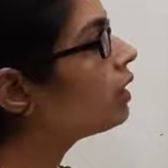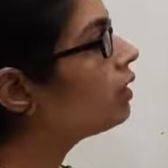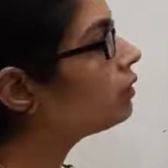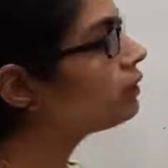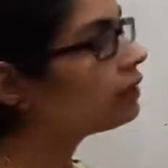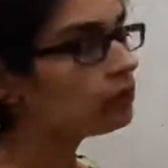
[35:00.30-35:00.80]

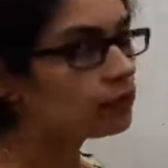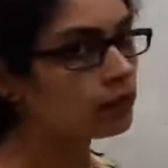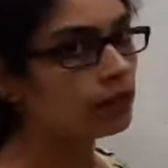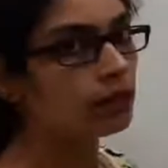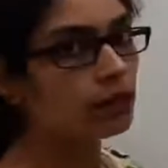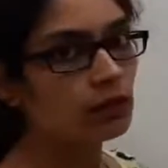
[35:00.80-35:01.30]

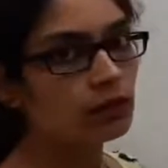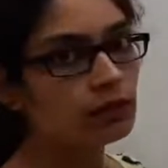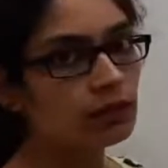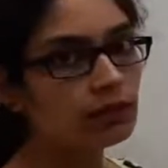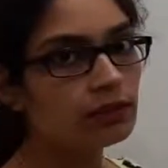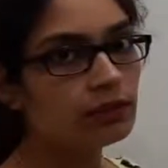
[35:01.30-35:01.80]

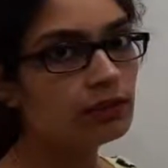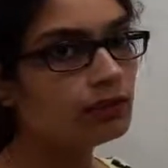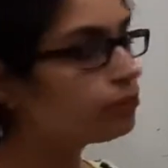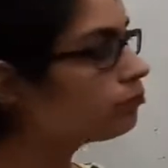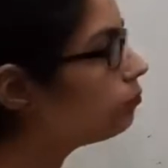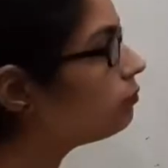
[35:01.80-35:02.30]
Just
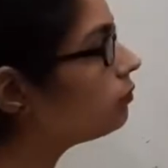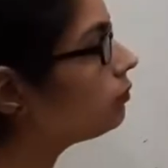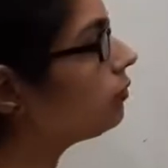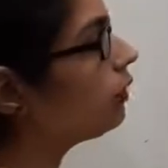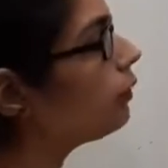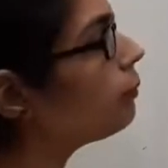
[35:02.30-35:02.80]

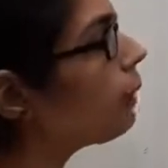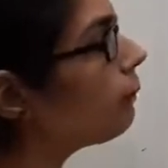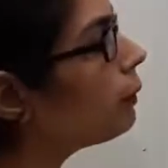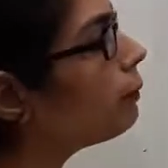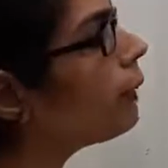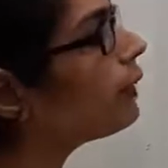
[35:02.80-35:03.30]

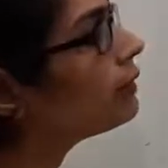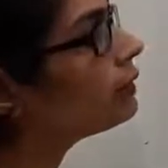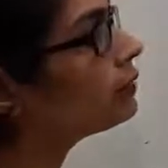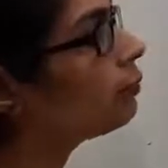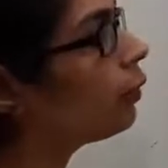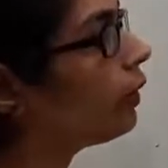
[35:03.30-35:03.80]
remember by
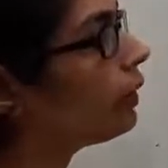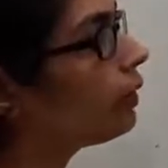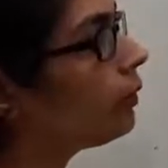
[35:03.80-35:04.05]
this point.